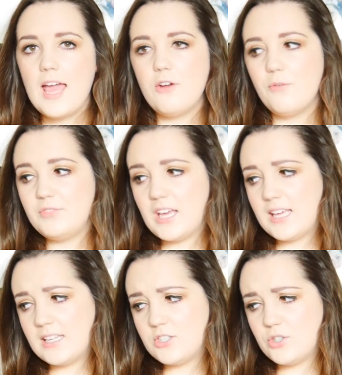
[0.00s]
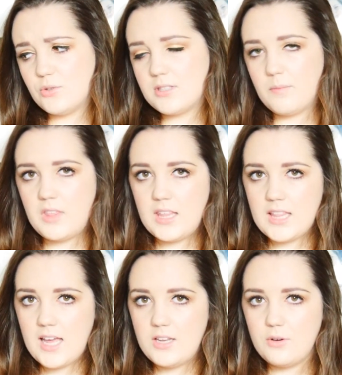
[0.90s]
and hopefully I can do something
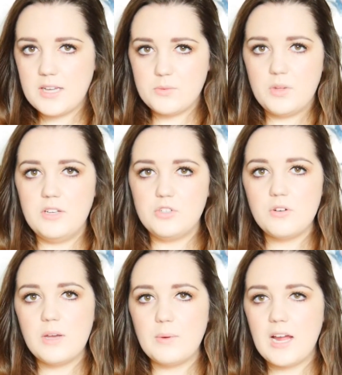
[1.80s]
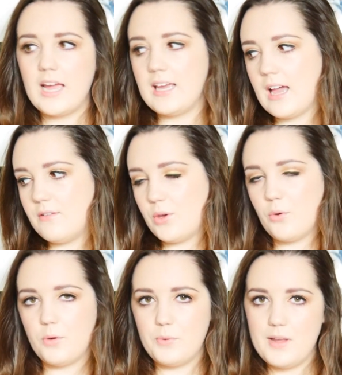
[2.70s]
that you guys will enjoy where I kind of
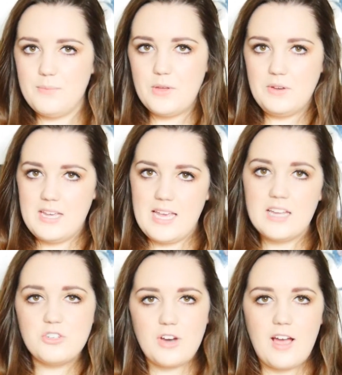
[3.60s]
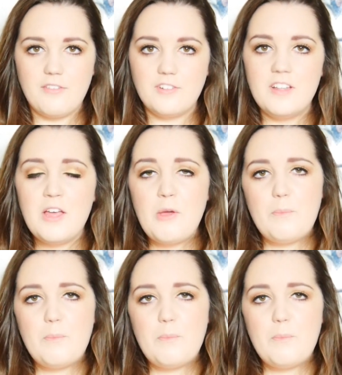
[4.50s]
incorporate beauty and travel.